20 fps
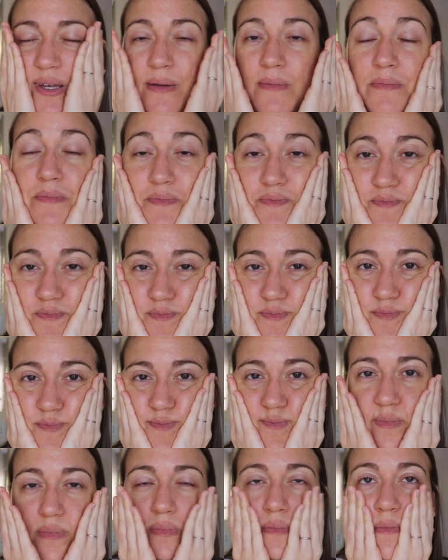it
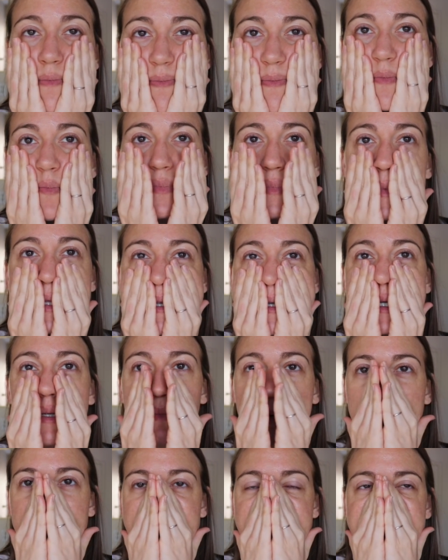into
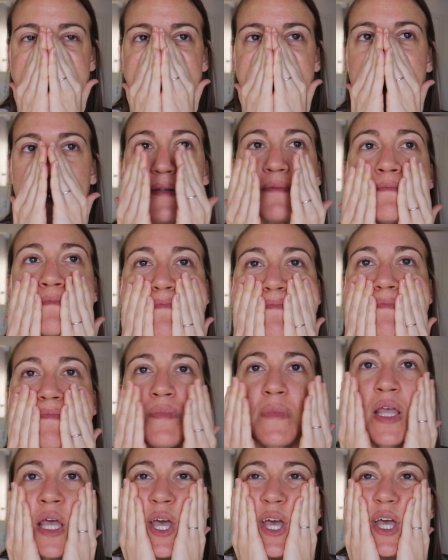my skin.
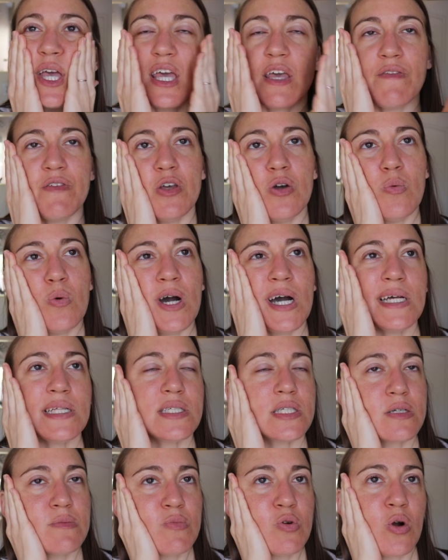If you want
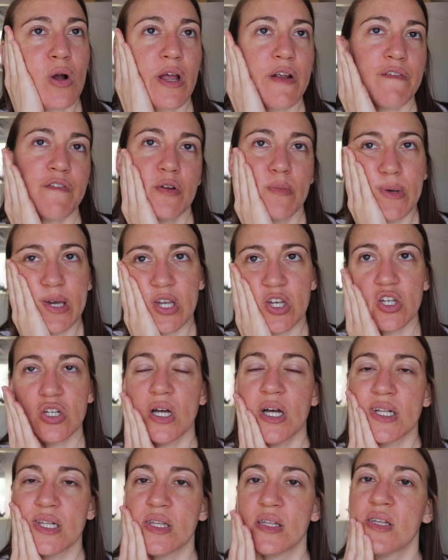some more
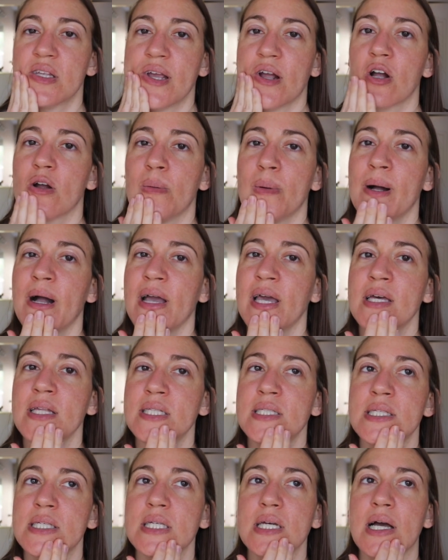information on
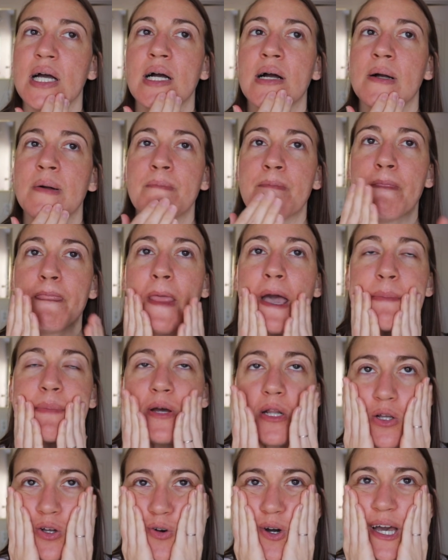ceramides, I'm
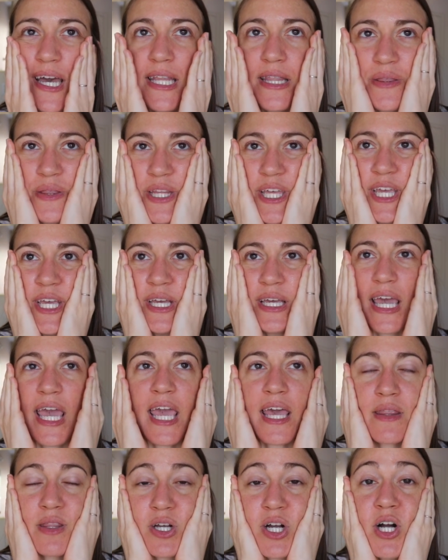gonna go ahead and link
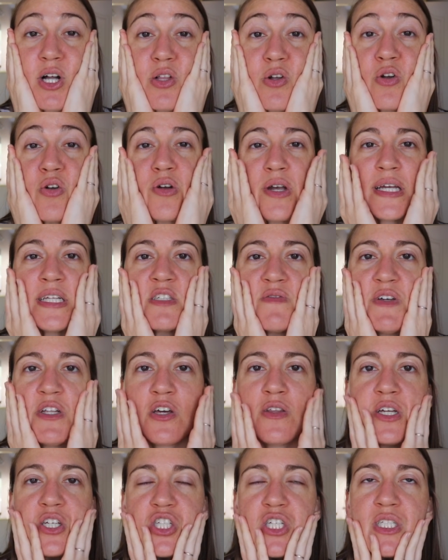the Color Greens
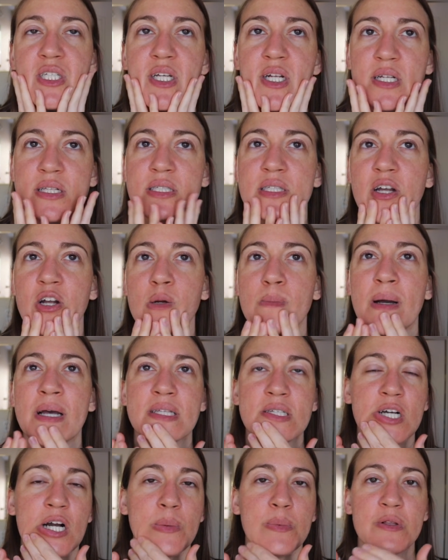video that she did on
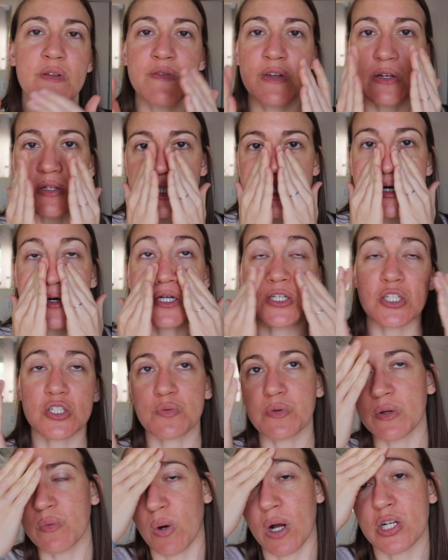ceramides a couple of years ago. I
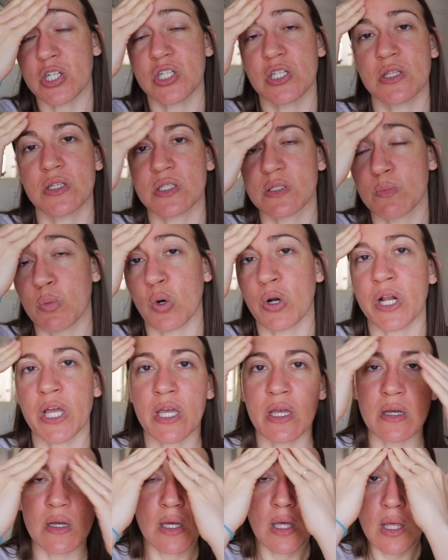just rewatched it this
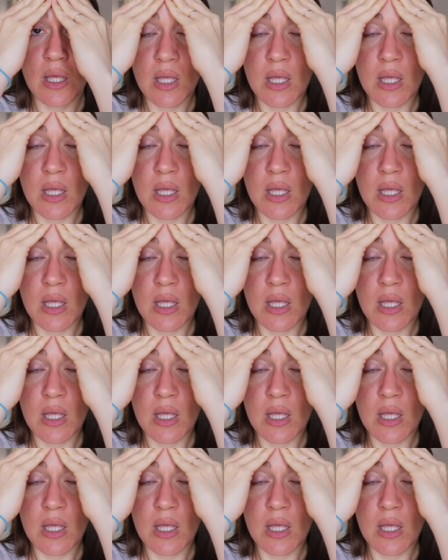morning.